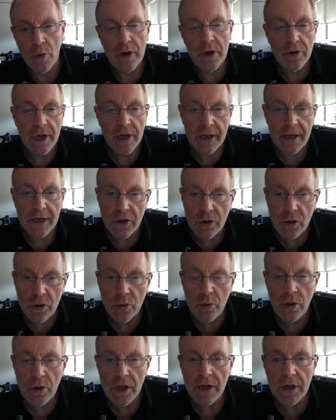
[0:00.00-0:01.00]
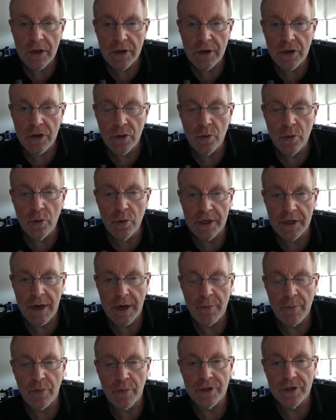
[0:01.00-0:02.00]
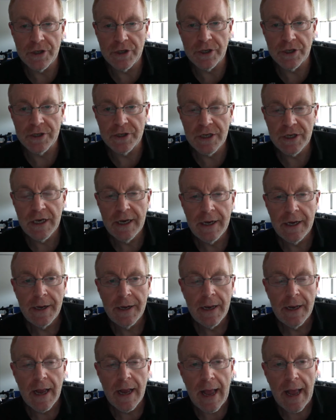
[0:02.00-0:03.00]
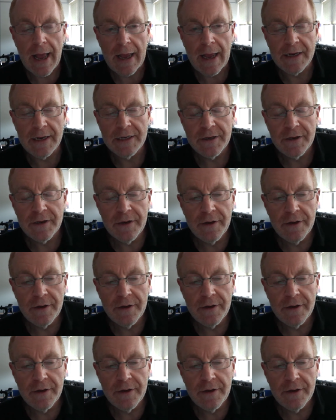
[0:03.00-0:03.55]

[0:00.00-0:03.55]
we're looking at cooler and cooler temperatures. And